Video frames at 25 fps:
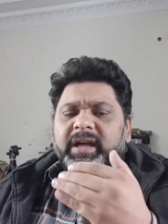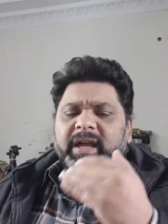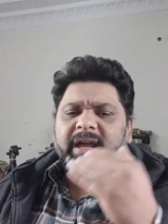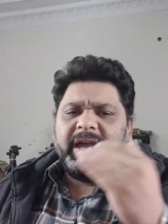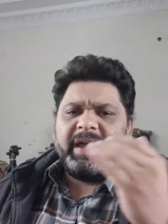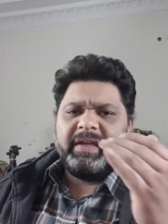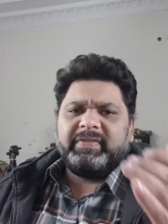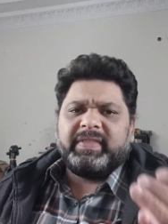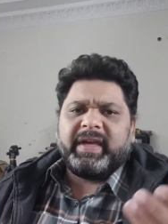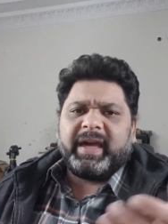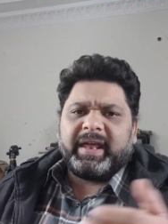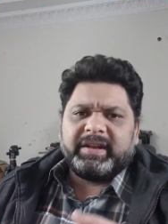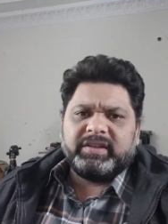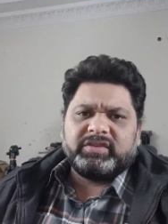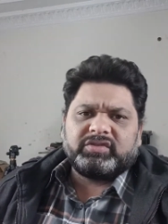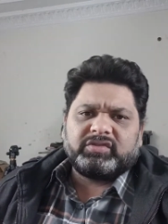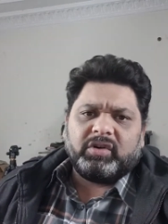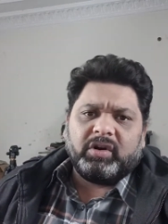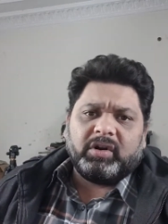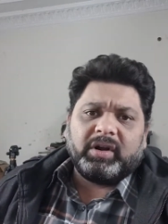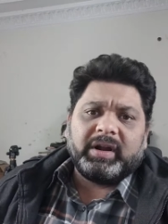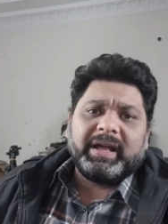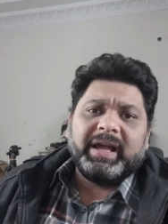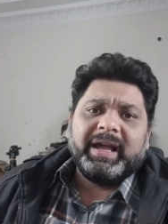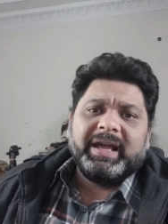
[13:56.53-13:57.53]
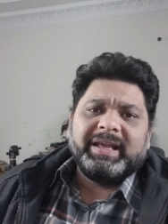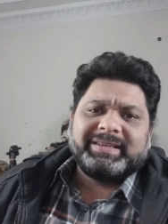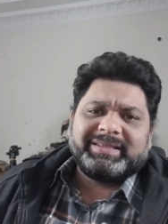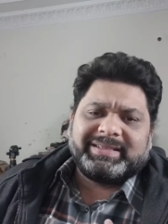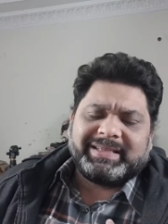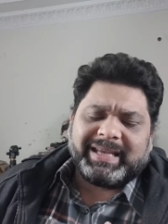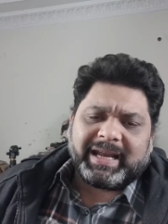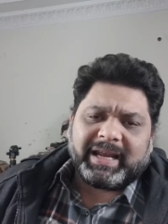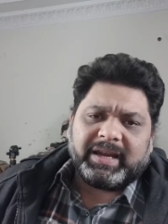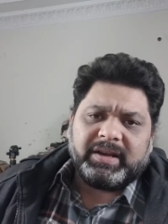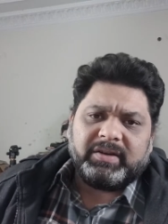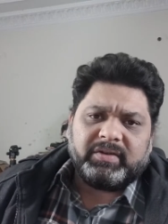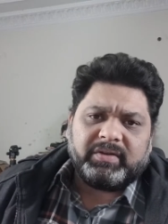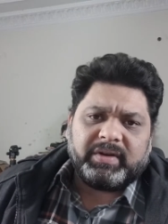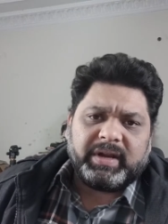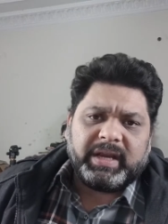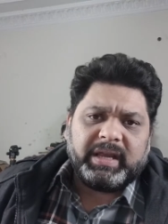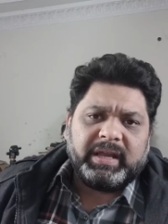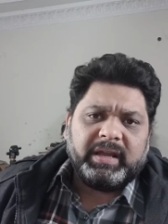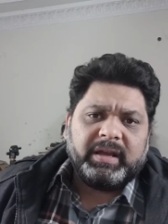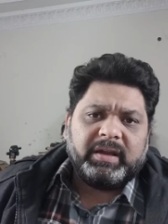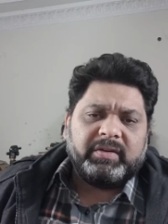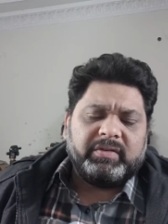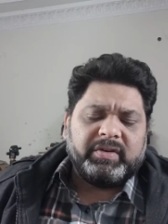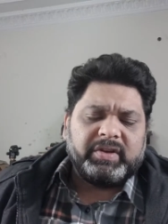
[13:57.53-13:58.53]
and that is called secondary
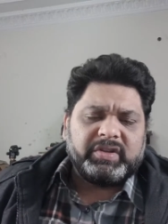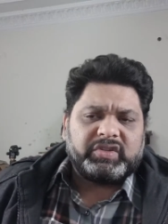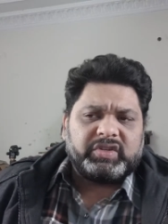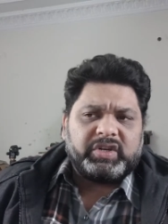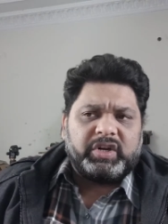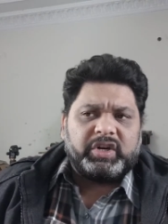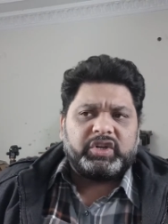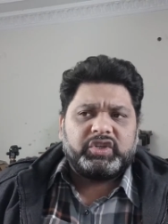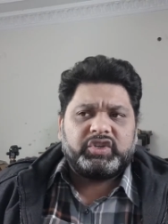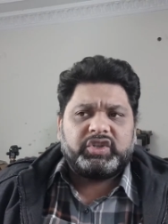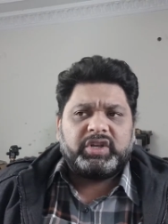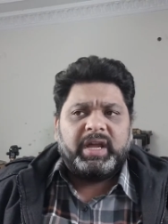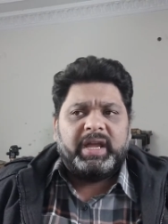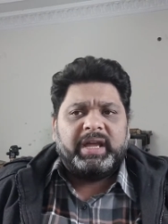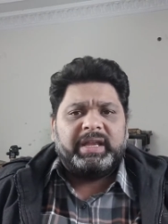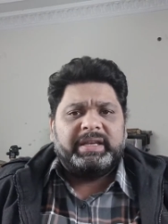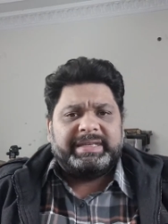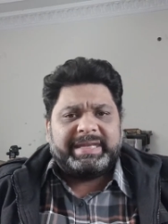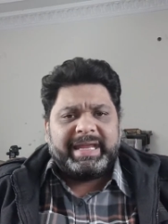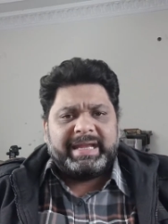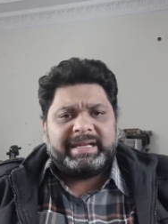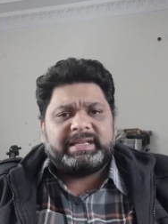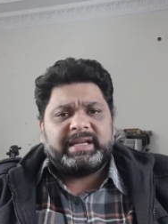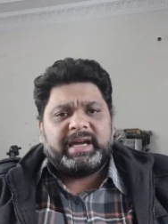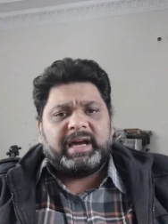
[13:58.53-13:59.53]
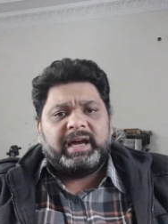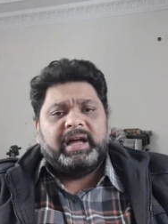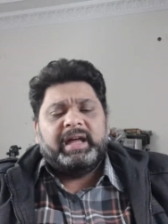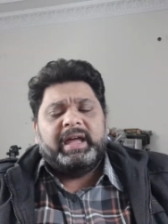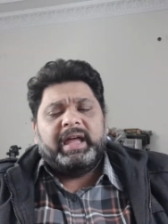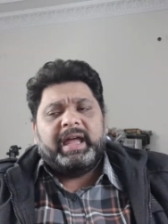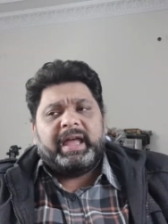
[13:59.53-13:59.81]
research data.